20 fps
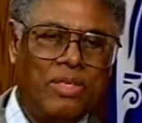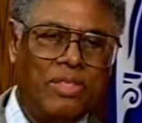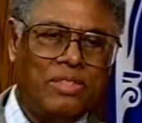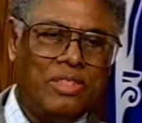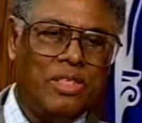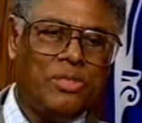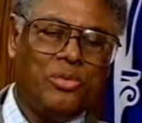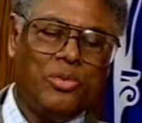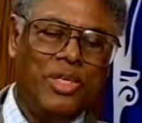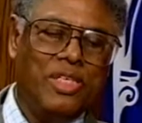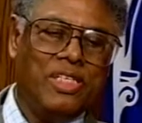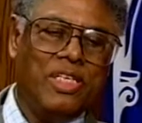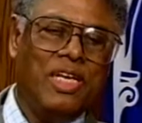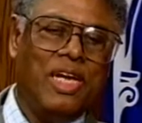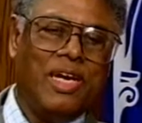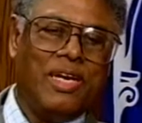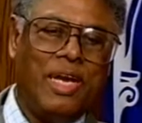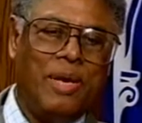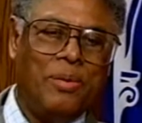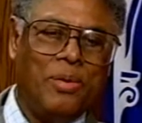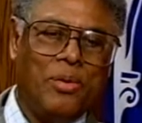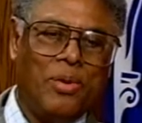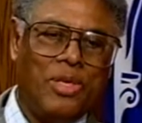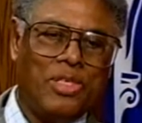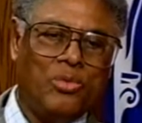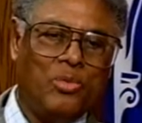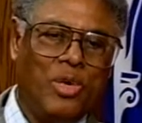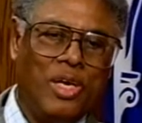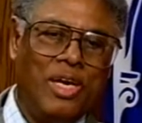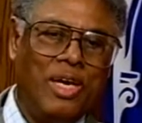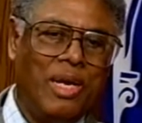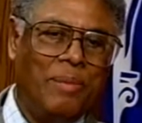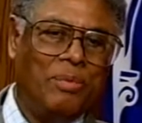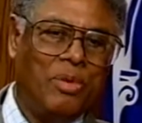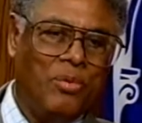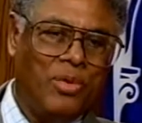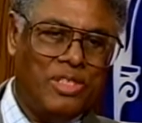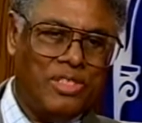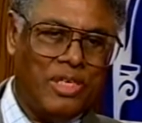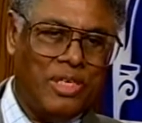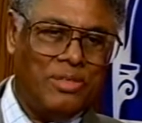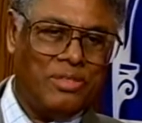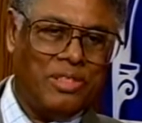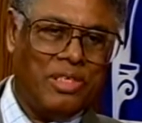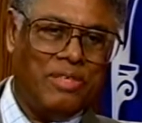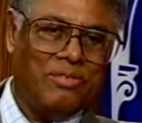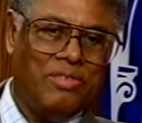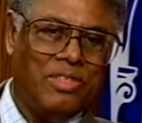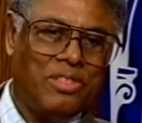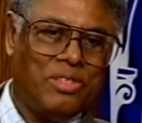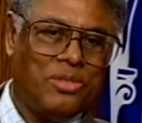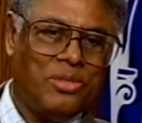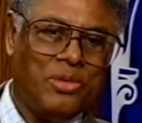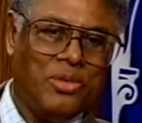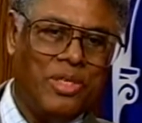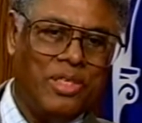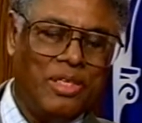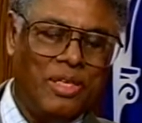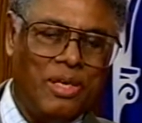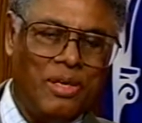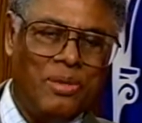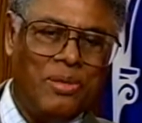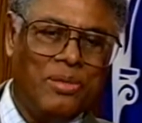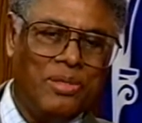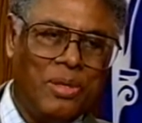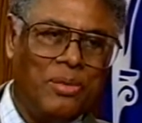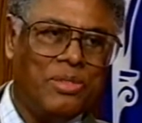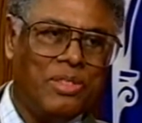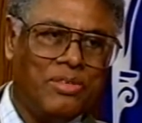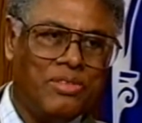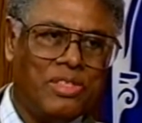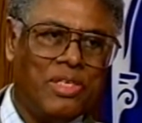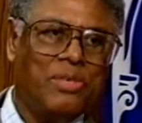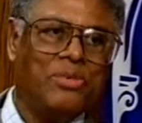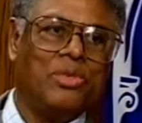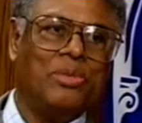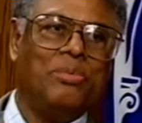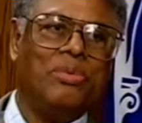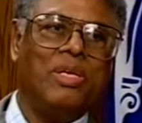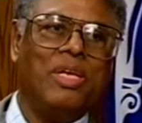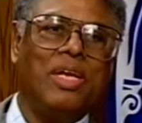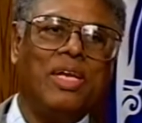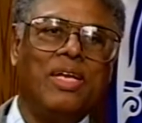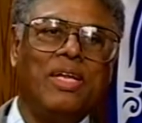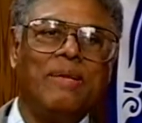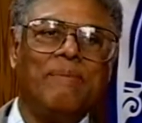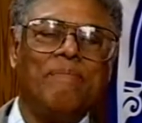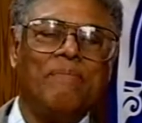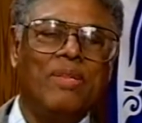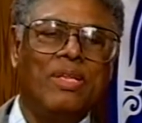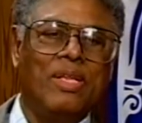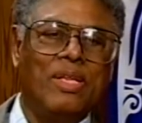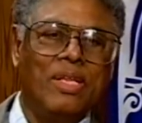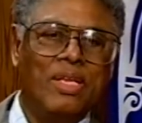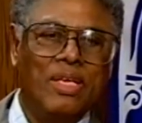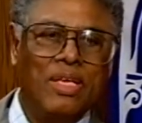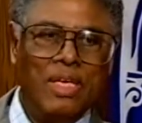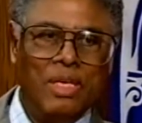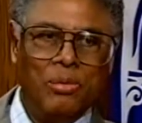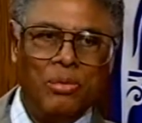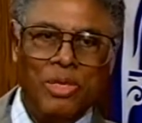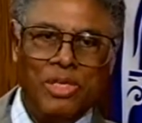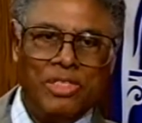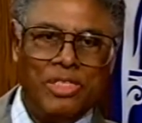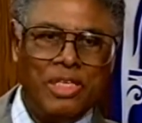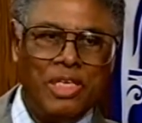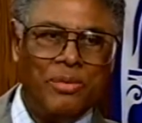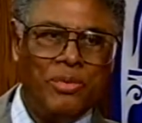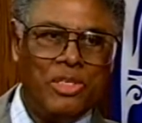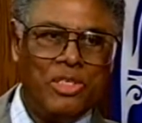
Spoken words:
Just recently, I came across one number which should have destroyed the whole notion of central planning, and it was that there